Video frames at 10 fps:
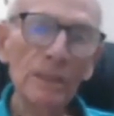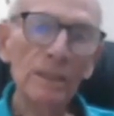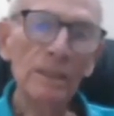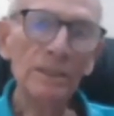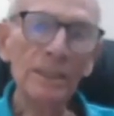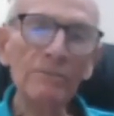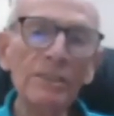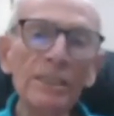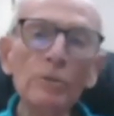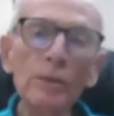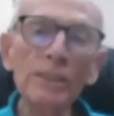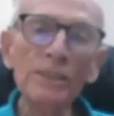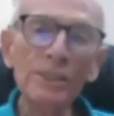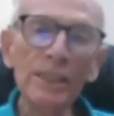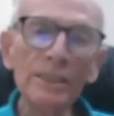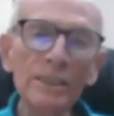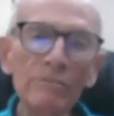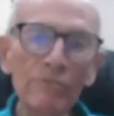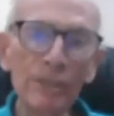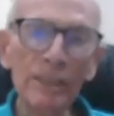In 1726 in
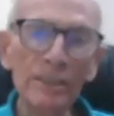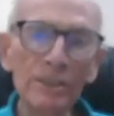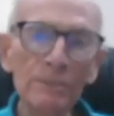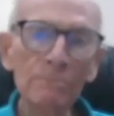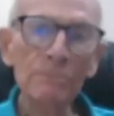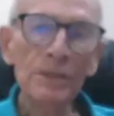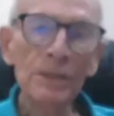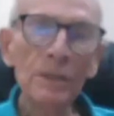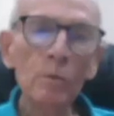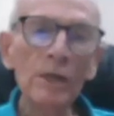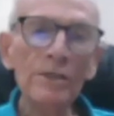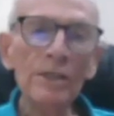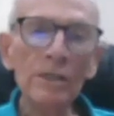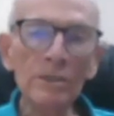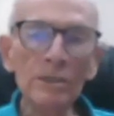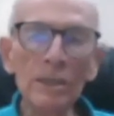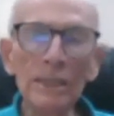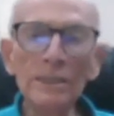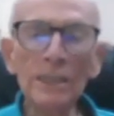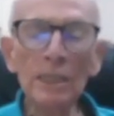France, where the
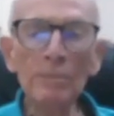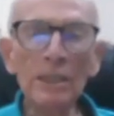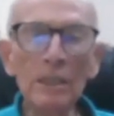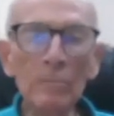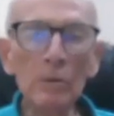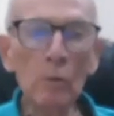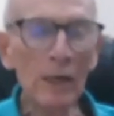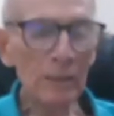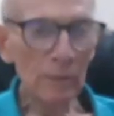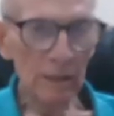Ursulines had become quite well